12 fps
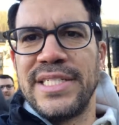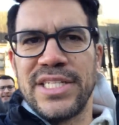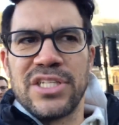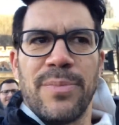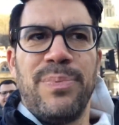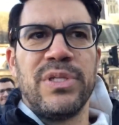that
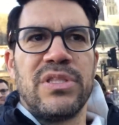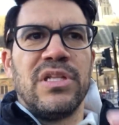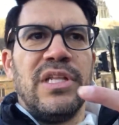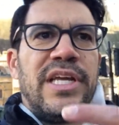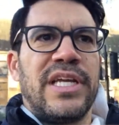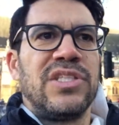test. I'll put
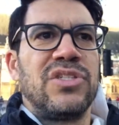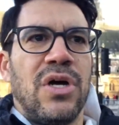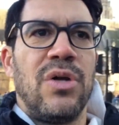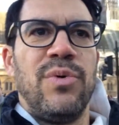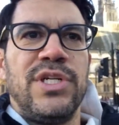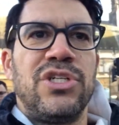the link. It's
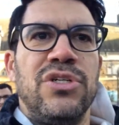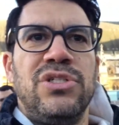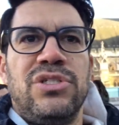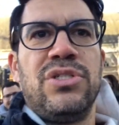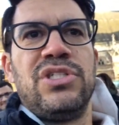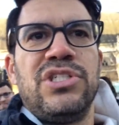on Richard
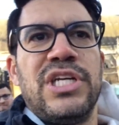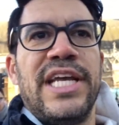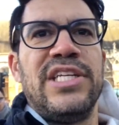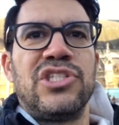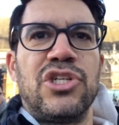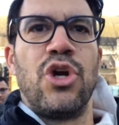
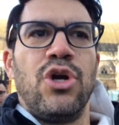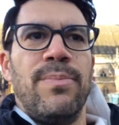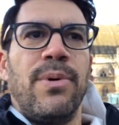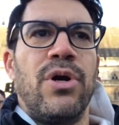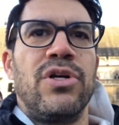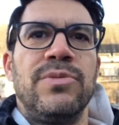J.
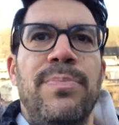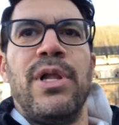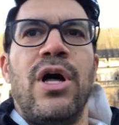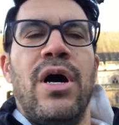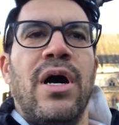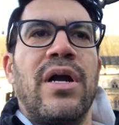Sternberg's
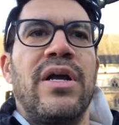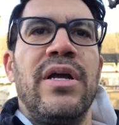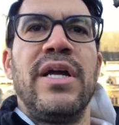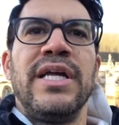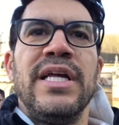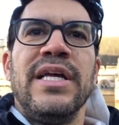blog.
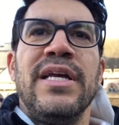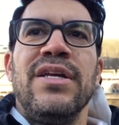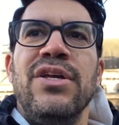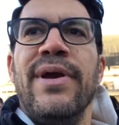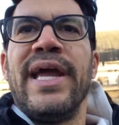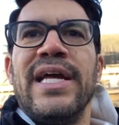
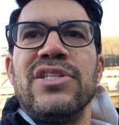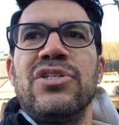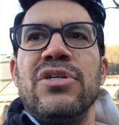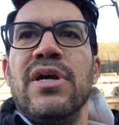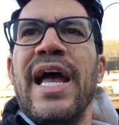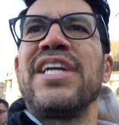You
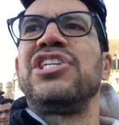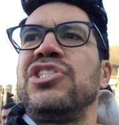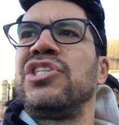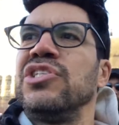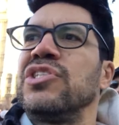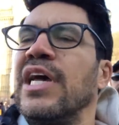answer,
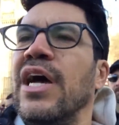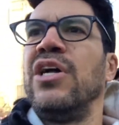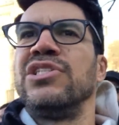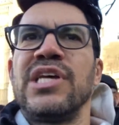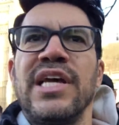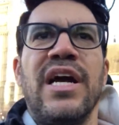actually it's
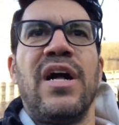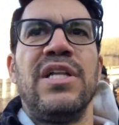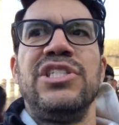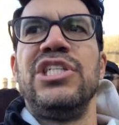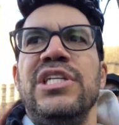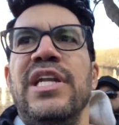on
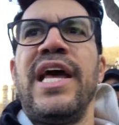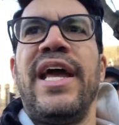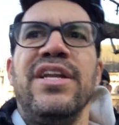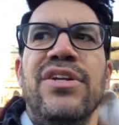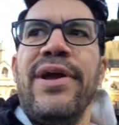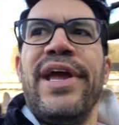Psychology
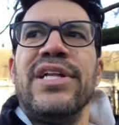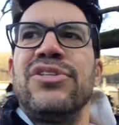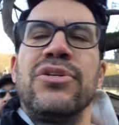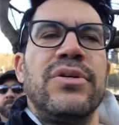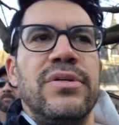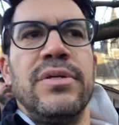Today, and you
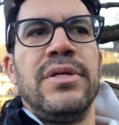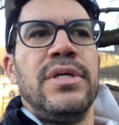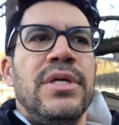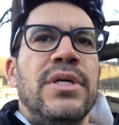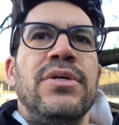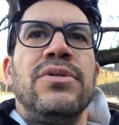answer
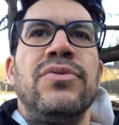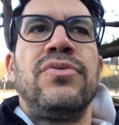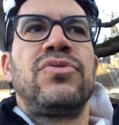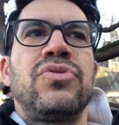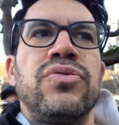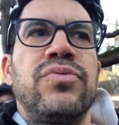
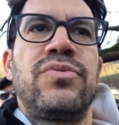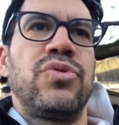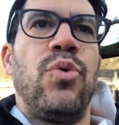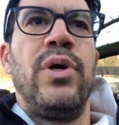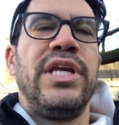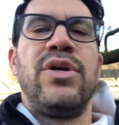
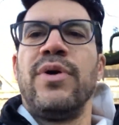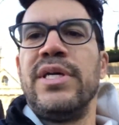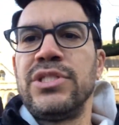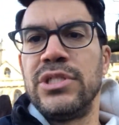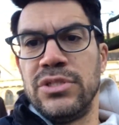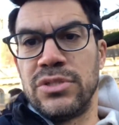20
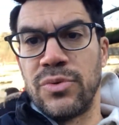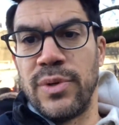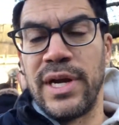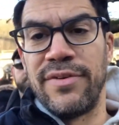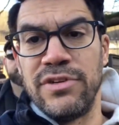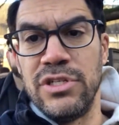questions or
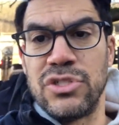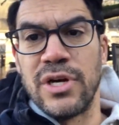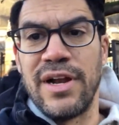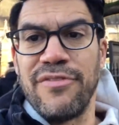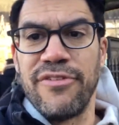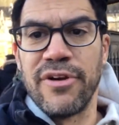whatever, and you
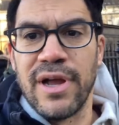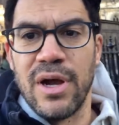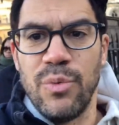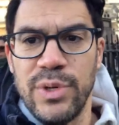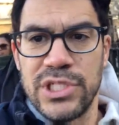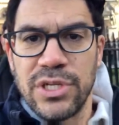try to figure
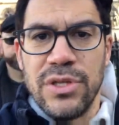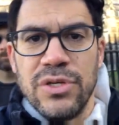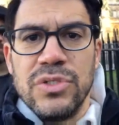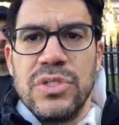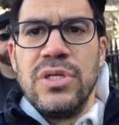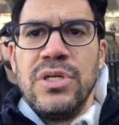out which of
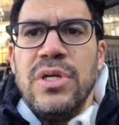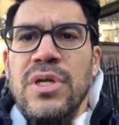those